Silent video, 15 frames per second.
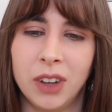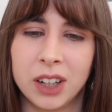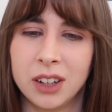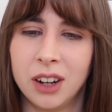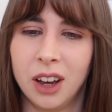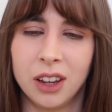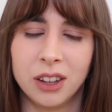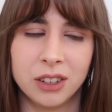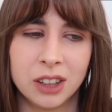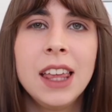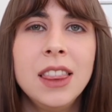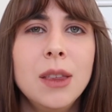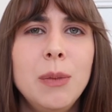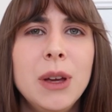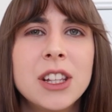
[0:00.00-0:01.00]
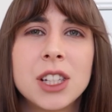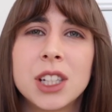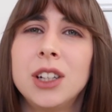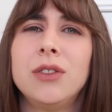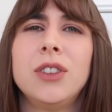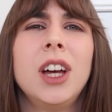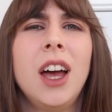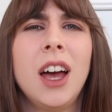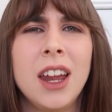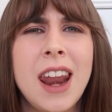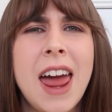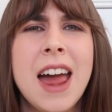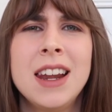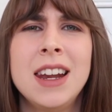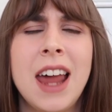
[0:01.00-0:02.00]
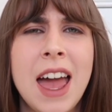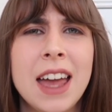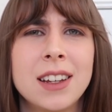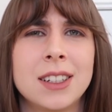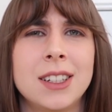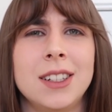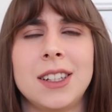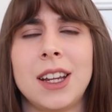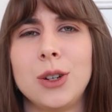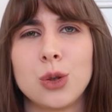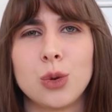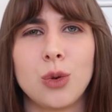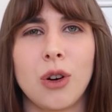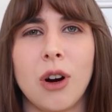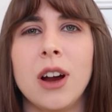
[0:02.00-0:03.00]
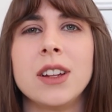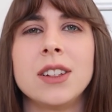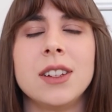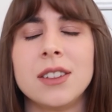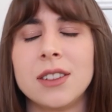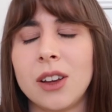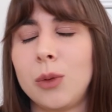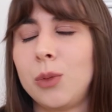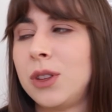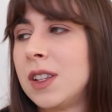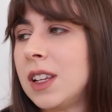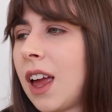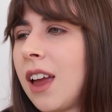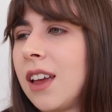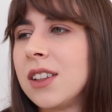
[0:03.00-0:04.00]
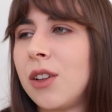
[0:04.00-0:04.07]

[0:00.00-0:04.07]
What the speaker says: I don't know, in the midst of an existential crisis, I would say.